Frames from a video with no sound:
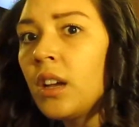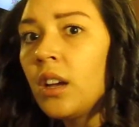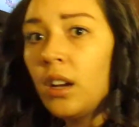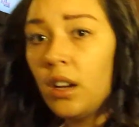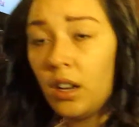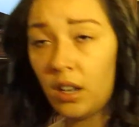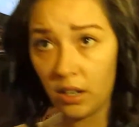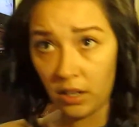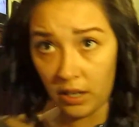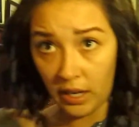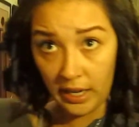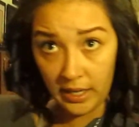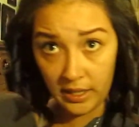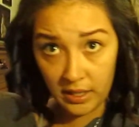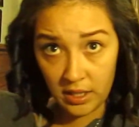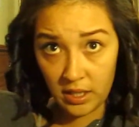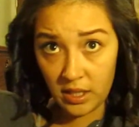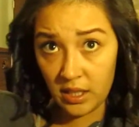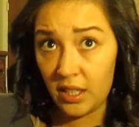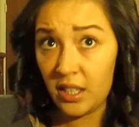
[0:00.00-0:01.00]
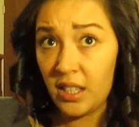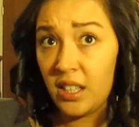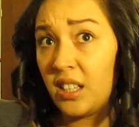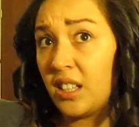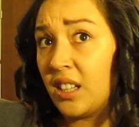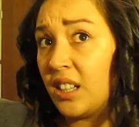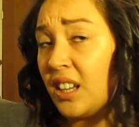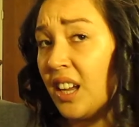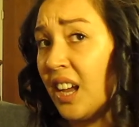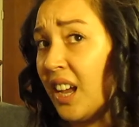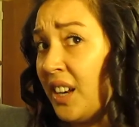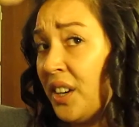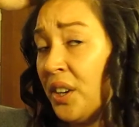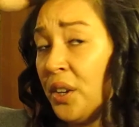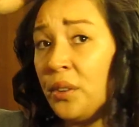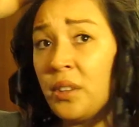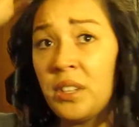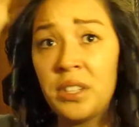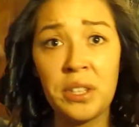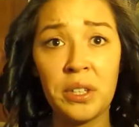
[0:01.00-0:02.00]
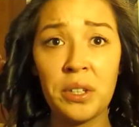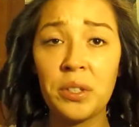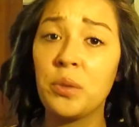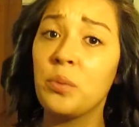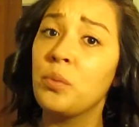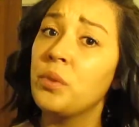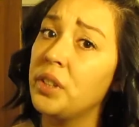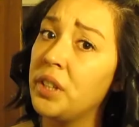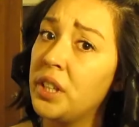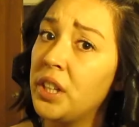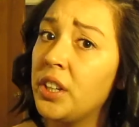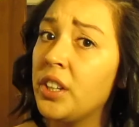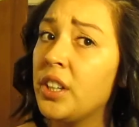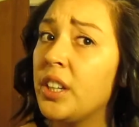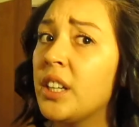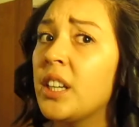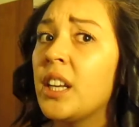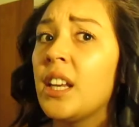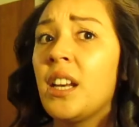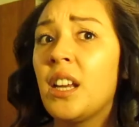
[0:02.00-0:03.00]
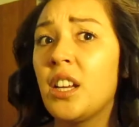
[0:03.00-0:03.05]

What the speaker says: Alright. I know this looks really good and